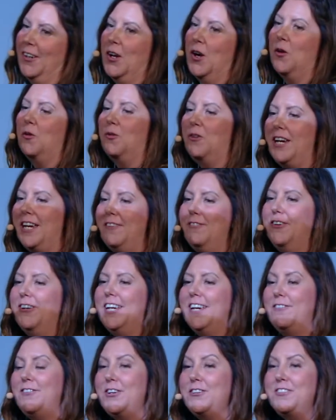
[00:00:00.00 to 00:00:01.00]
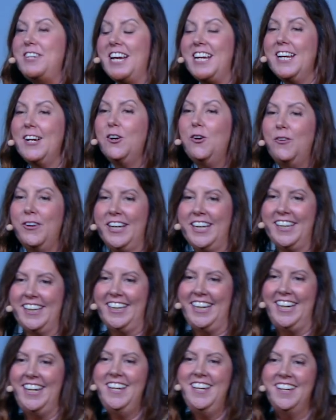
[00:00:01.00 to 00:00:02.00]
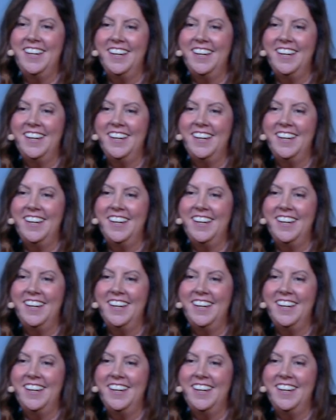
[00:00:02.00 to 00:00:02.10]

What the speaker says: We will give you data quickly.